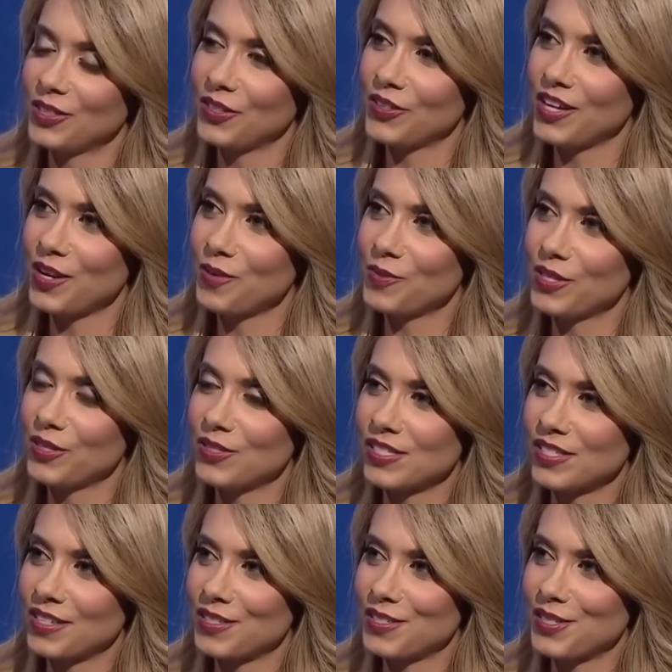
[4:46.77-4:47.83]
You're here with your
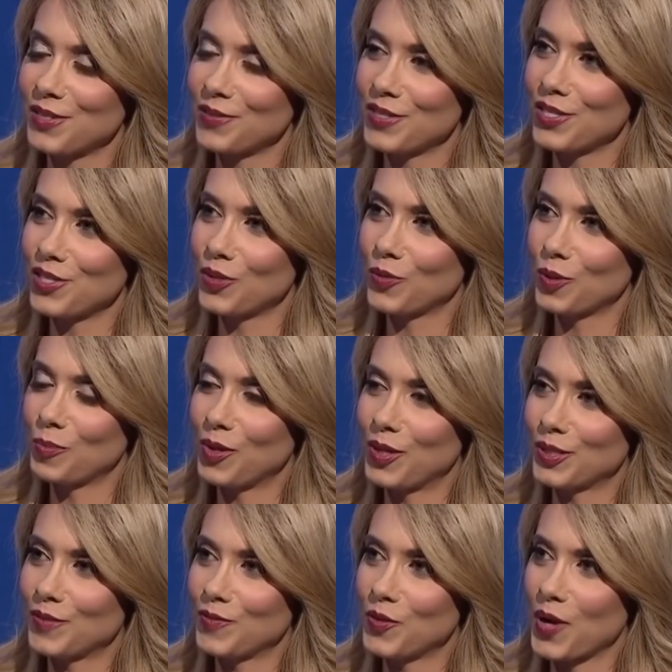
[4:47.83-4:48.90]
sons. They're an integral
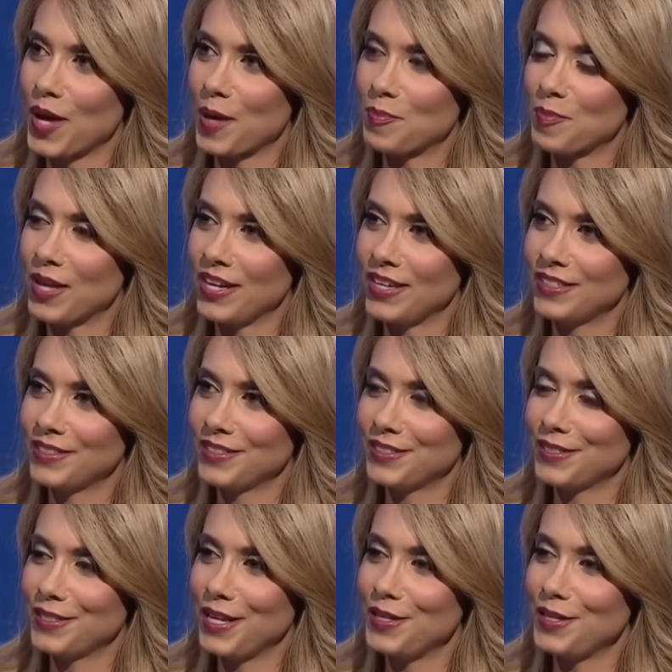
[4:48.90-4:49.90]
part of your campaign.